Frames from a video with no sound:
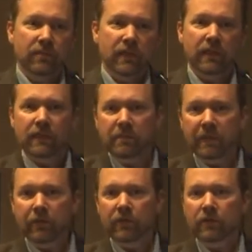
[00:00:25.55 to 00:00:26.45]
An
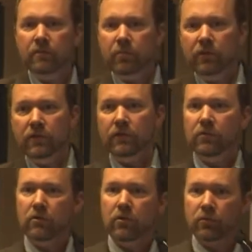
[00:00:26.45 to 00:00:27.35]
experienced person
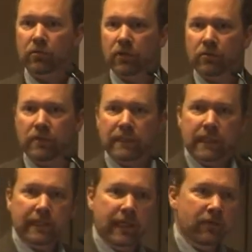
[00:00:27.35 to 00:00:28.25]
who knows Oracle
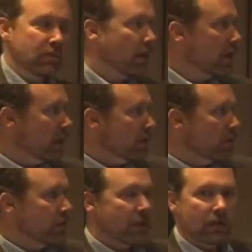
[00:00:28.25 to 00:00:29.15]
inside and out
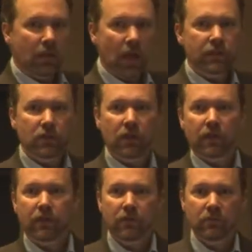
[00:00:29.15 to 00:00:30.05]
knows that logical
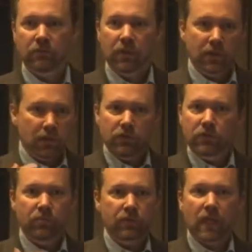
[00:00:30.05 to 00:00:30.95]
I/O
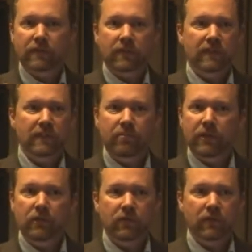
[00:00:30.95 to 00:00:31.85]
consumes lots of
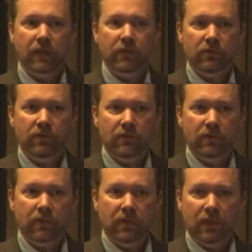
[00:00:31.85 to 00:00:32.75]
CPU cycles.
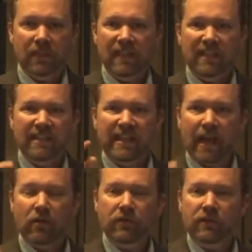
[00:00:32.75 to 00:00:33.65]
It takes
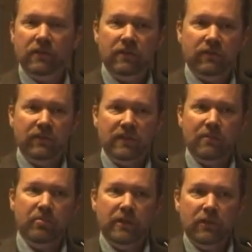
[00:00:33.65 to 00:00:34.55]
thousands of
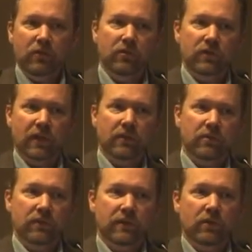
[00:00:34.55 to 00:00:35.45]
CPU
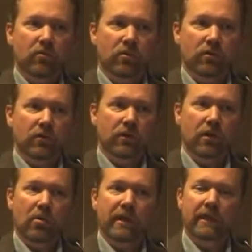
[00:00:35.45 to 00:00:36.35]
cycles in order to
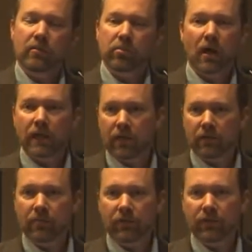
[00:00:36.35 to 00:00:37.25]
go and get a block out of
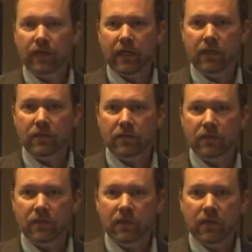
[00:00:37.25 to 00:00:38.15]
the buffer cache.
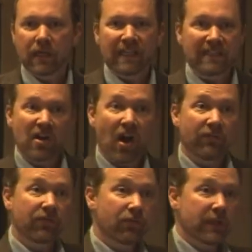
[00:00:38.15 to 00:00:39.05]
It's not
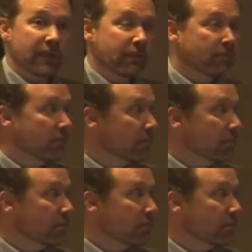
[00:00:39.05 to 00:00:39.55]
free.